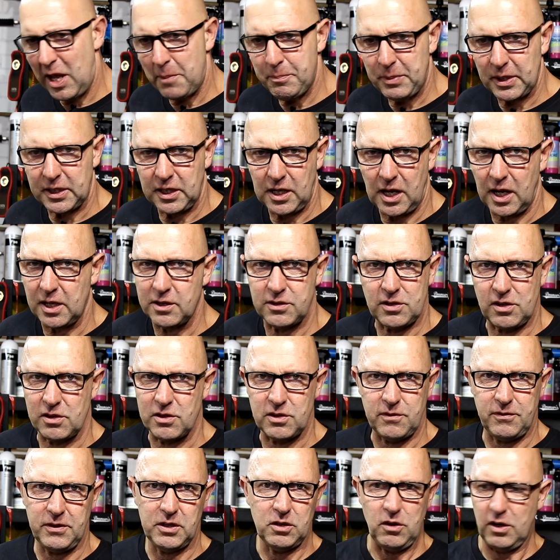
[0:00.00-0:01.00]

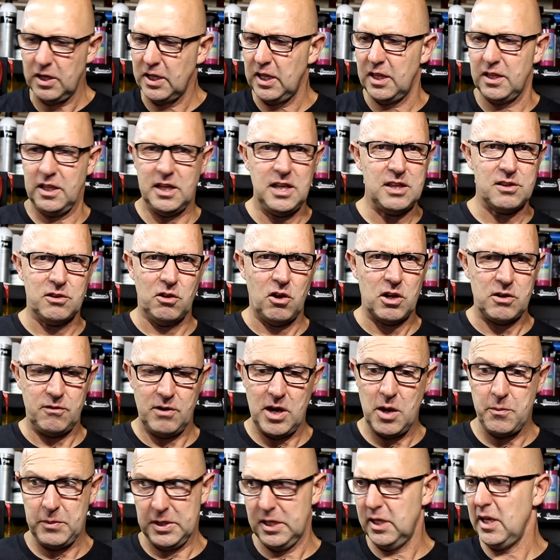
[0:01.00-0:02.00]
applicators if you've got any of these lying
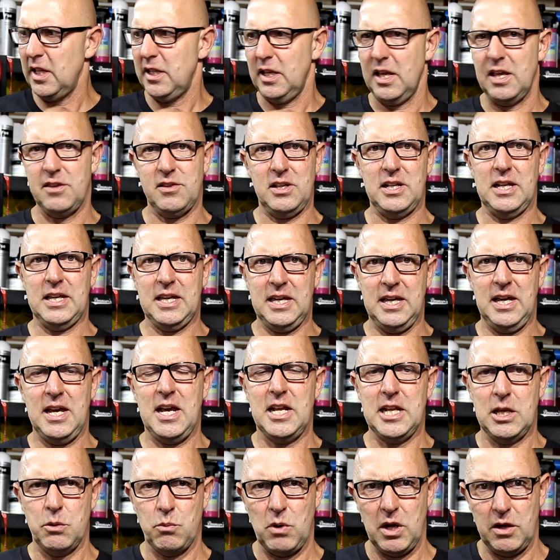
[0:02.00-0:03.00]
around. You get these in the kit
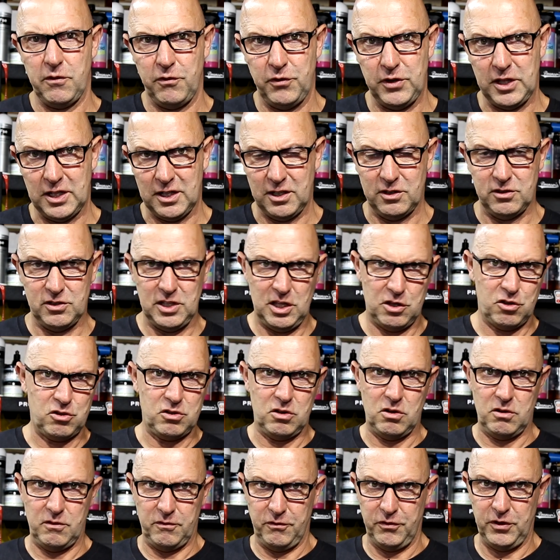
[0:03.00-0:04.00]
anyway for the
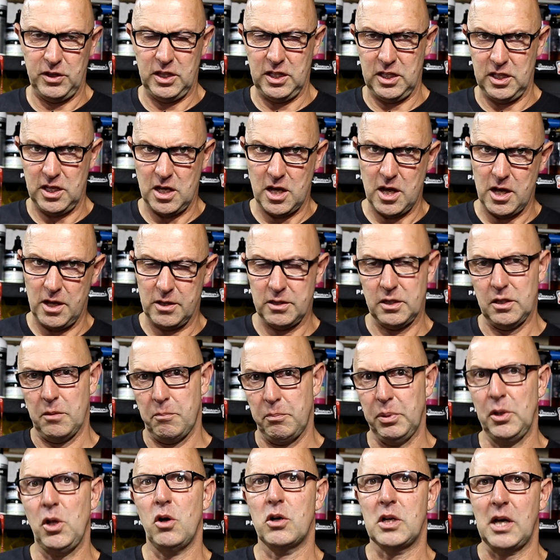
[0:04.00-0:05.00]
conditioner and for the
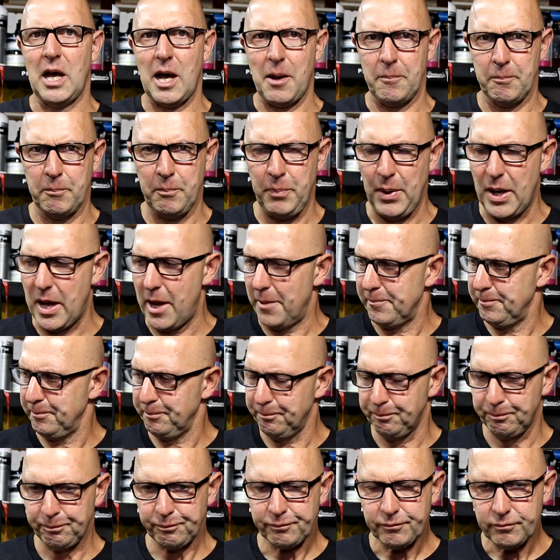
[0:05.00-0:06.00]
blocker. But
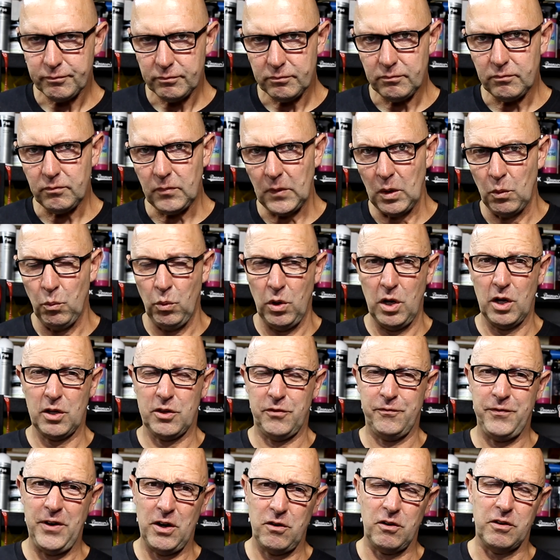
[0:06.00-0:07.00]

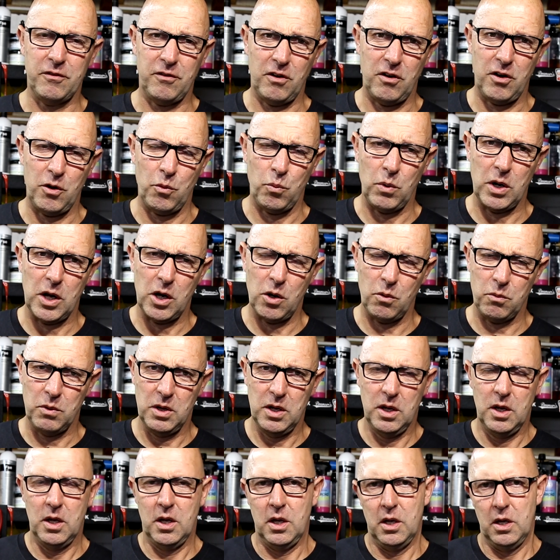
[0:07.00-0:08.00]
works very, very well.
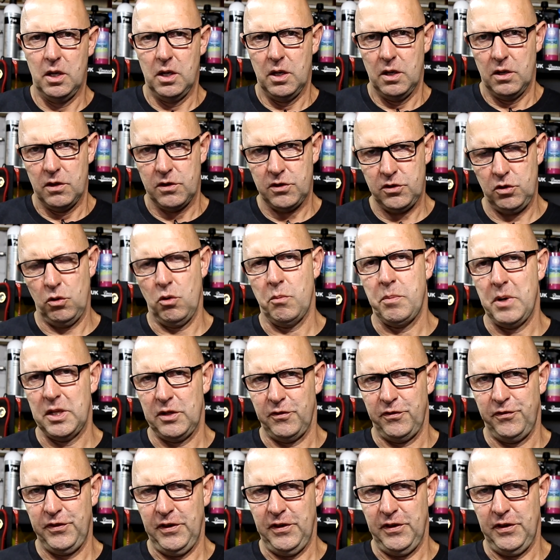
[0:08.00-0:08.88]
Saw by the